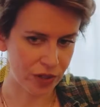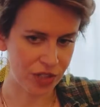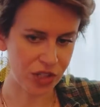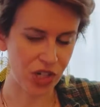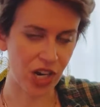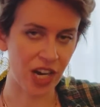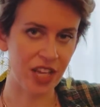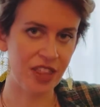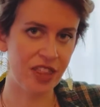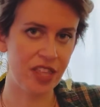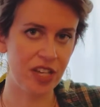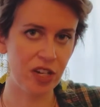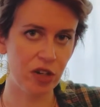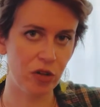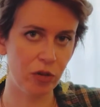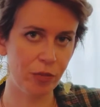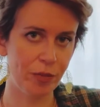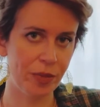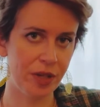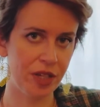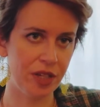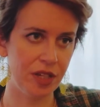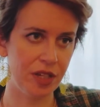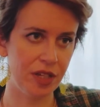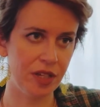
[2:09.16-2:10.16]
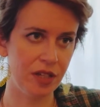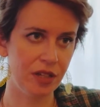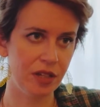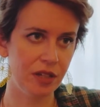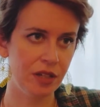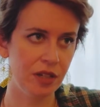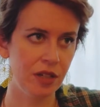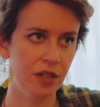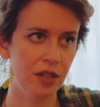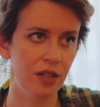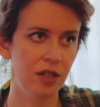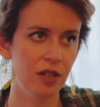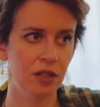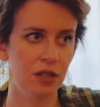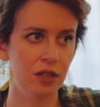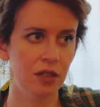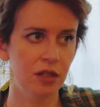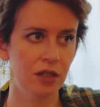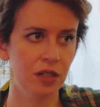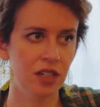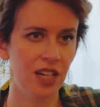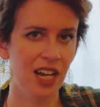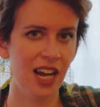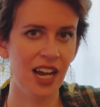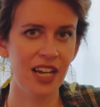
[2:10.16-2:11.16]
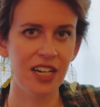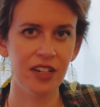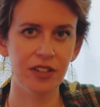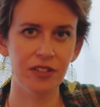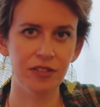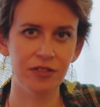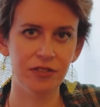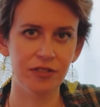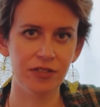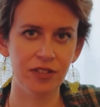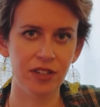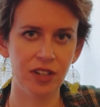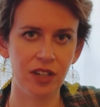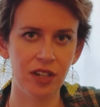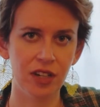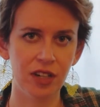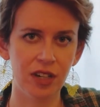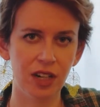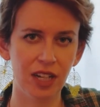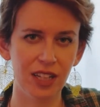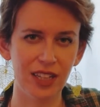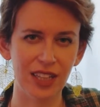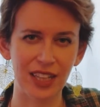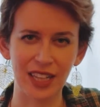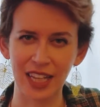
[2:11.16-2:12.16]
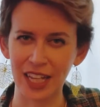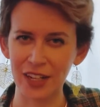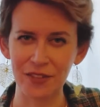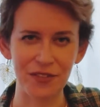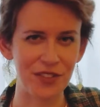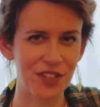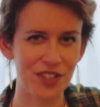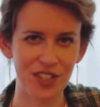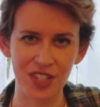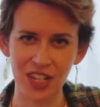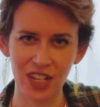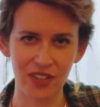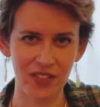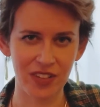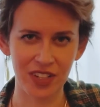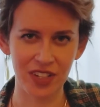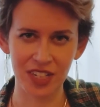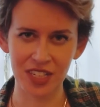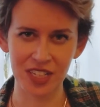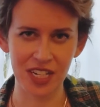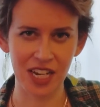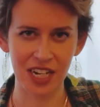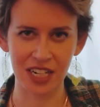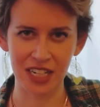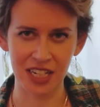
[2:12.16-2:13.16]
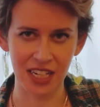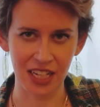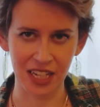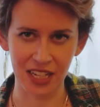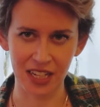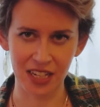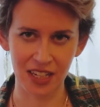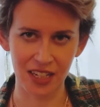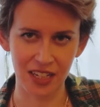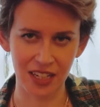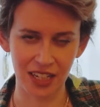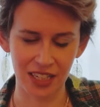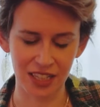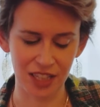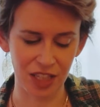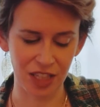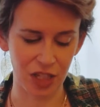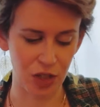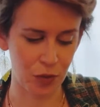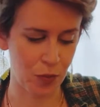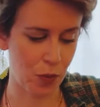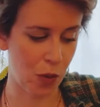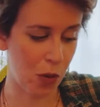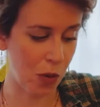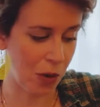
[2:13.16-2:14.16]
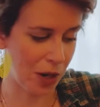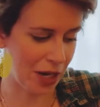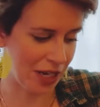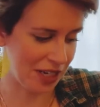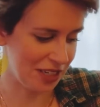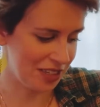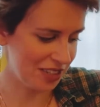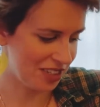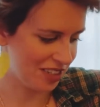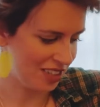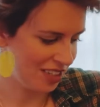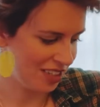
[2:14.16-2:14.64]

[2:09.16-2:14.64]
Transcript: I think will be kind of a life-saving technique at this point.